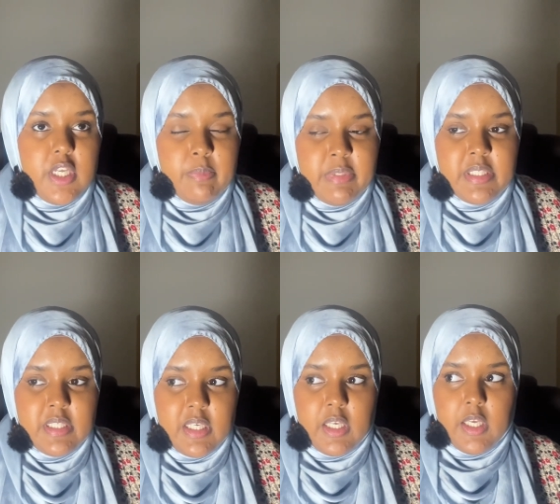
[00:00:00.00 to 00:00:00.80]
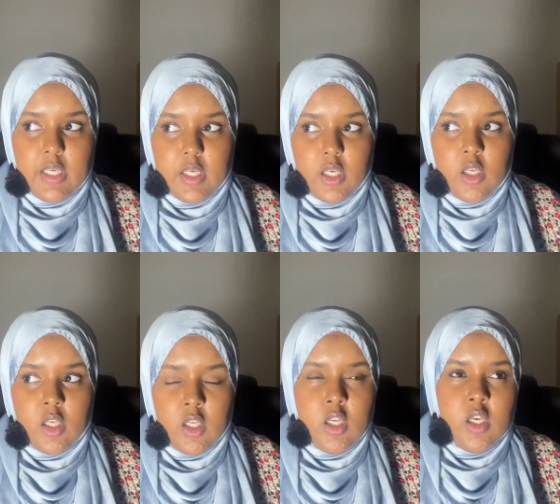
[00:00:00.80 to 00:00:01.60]
be seeking
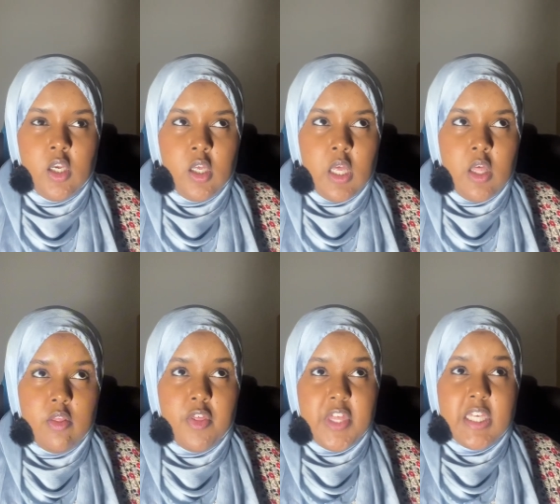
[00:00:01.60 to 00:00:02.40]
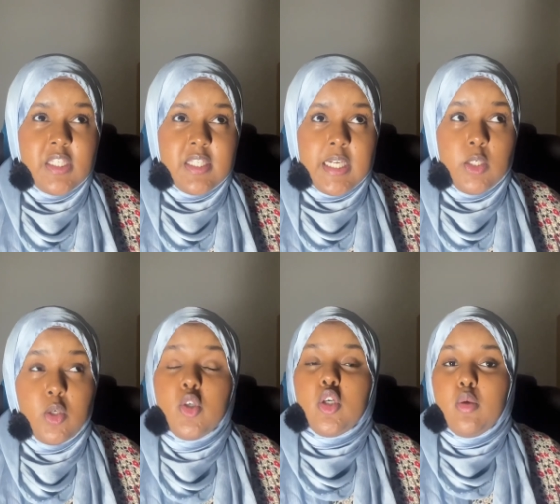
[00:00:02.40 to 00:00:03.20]
the things that
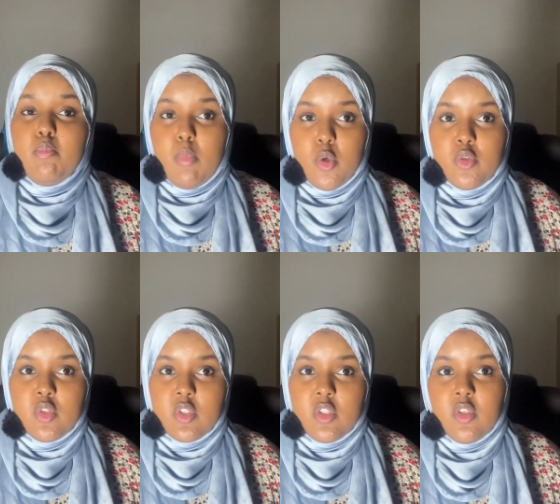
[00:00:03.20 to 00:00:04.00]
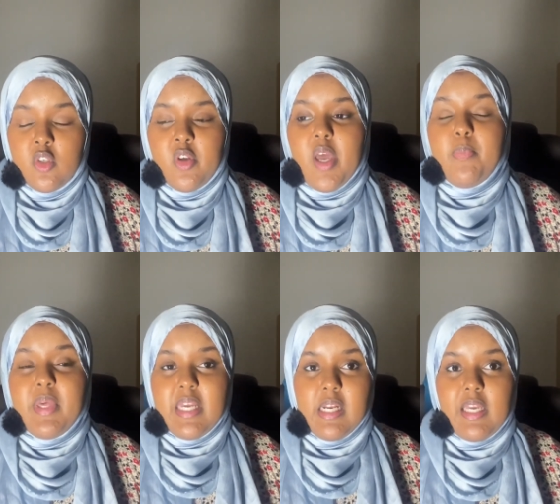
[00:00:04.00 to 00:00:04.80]
look most
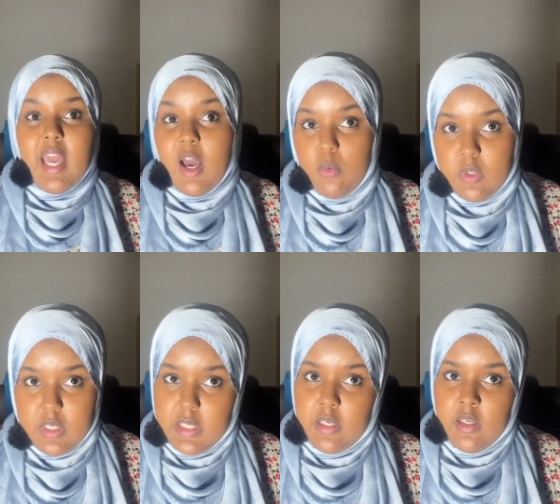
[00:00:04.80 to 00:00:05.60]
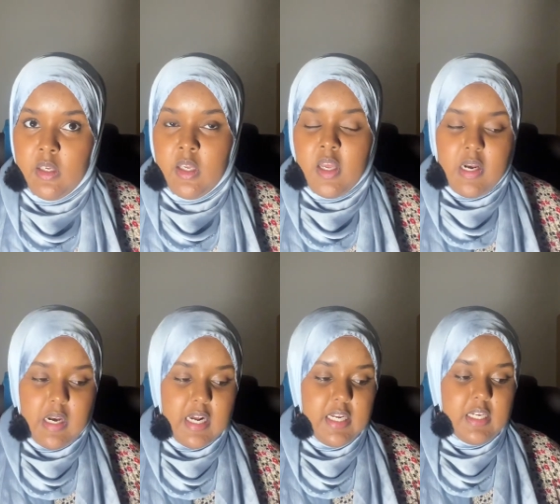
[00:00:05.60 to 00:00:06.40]
appealing outwardly,
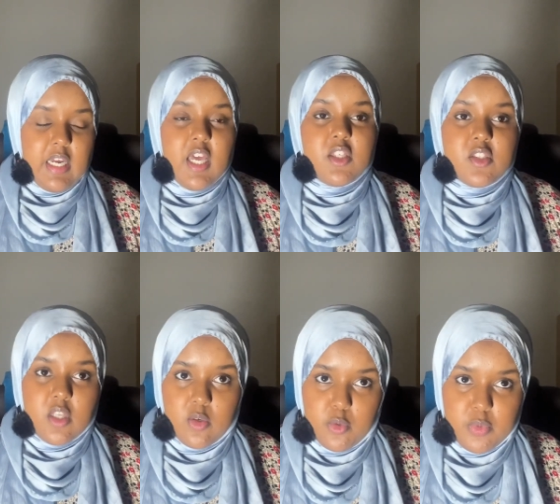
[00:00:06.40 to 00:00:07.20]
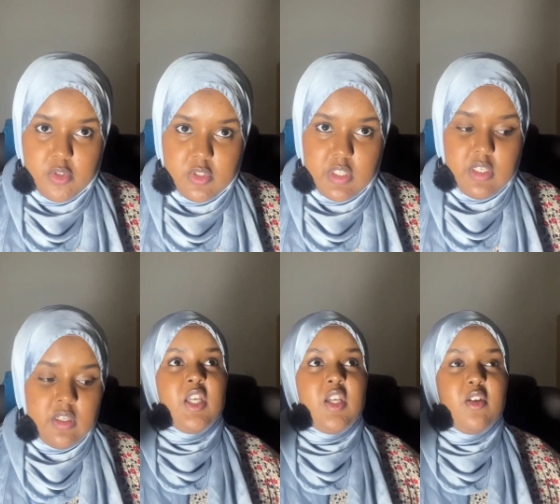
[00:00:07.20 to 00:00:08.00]
like external beauty,
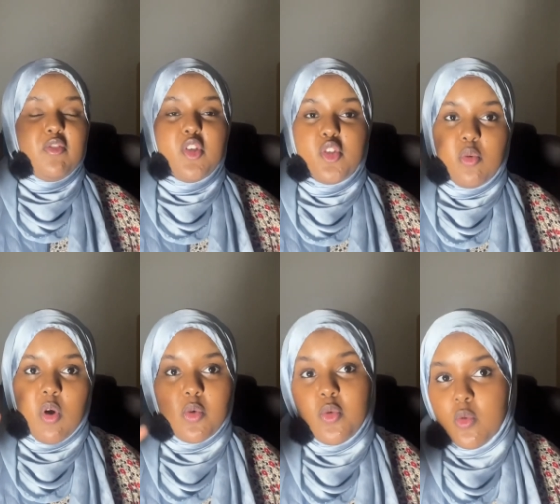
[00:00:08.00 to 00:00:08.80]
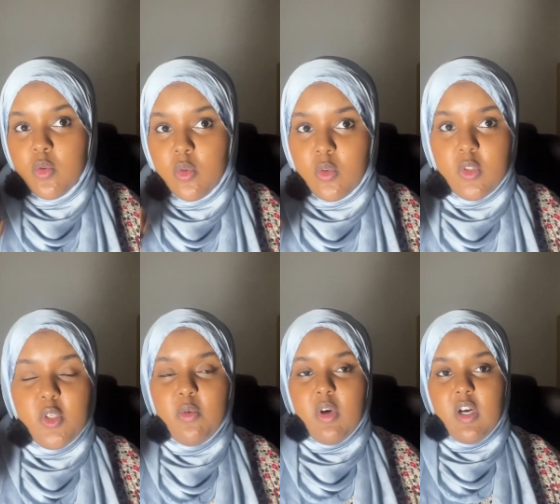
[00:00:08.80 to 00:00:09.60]
friends who are cool,
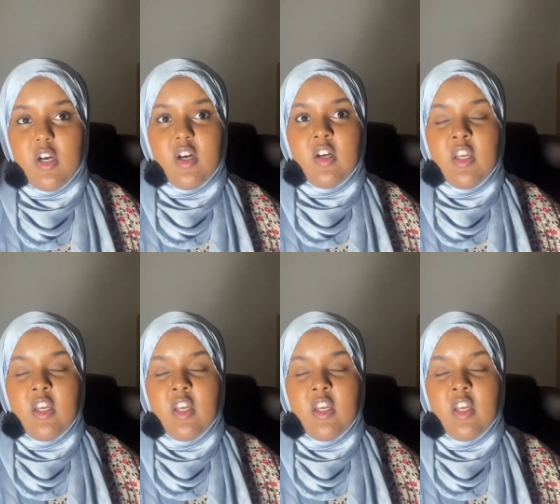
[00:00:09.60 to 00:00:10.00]
who are